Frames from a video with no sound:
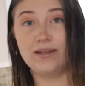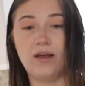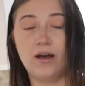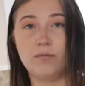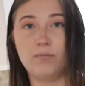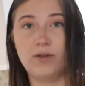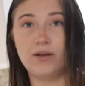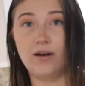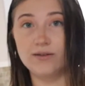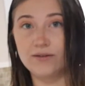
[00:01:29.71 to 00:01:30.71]
And
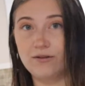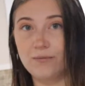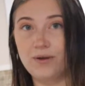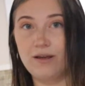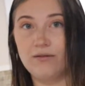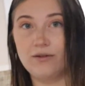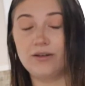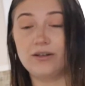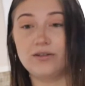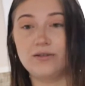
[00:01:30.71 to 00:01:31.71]
because of her
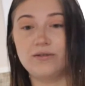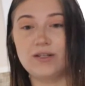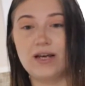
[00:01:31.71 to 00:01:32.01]
behavioral issues,